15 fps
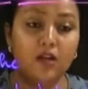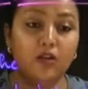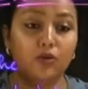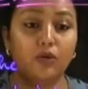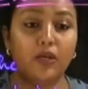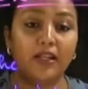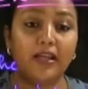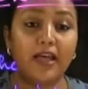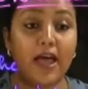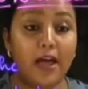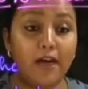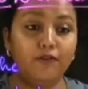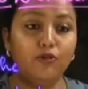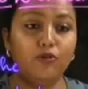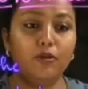Today they
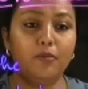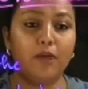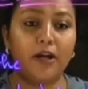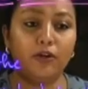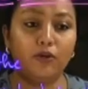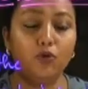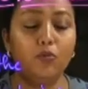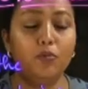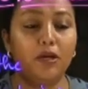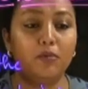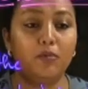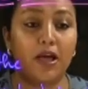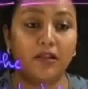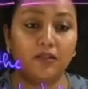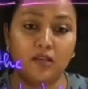have to demand 2 Big
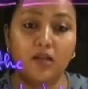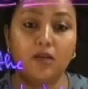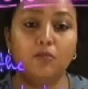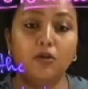Macs